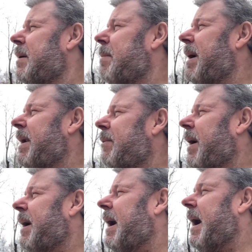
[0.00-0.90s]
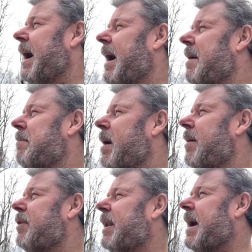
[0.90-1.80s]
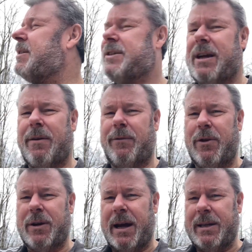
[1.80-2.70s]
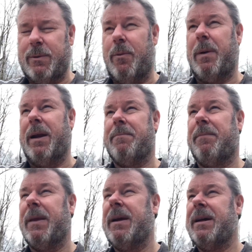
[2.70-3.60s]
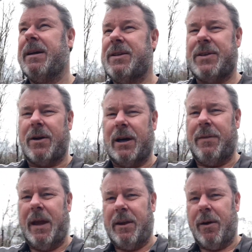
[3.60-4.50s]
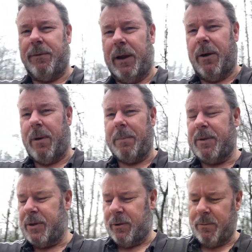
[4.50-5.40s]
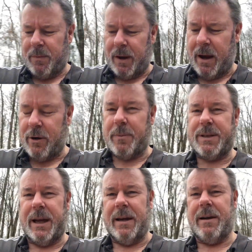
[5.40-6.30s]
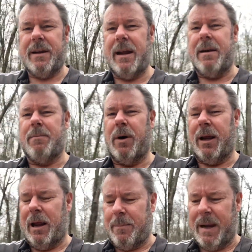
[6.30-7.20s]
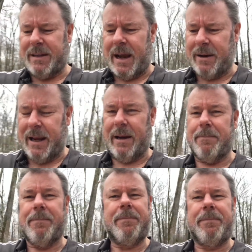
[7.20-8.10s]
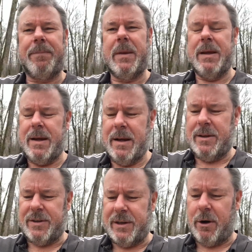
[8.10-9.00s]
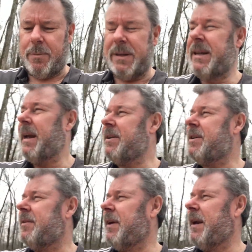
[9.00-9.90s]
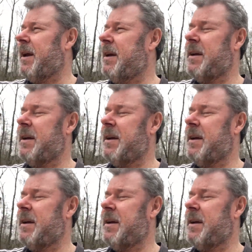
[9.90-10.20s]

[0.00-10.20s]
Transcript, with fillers: But anyway, um, over the last uh, few days, we've been cycling the EcoFlow up to 100% and bringing it back down again to 0% and then